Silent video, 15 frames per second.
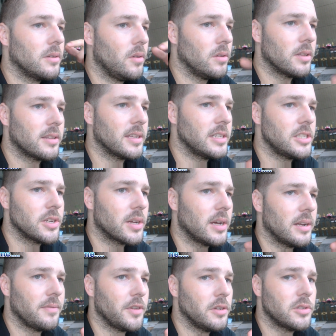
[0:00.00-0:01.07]
All the things you're
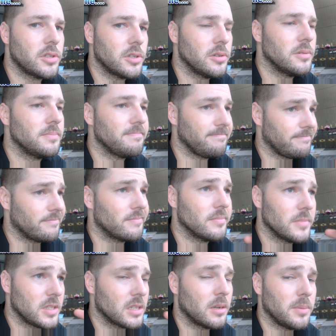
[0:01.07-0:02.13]
kind of used to,
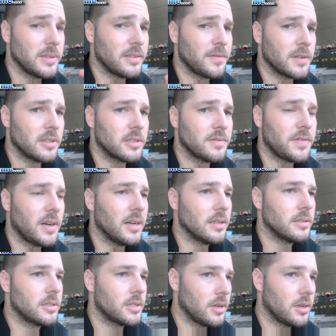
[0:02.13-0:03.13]
it's going to be difficult to find.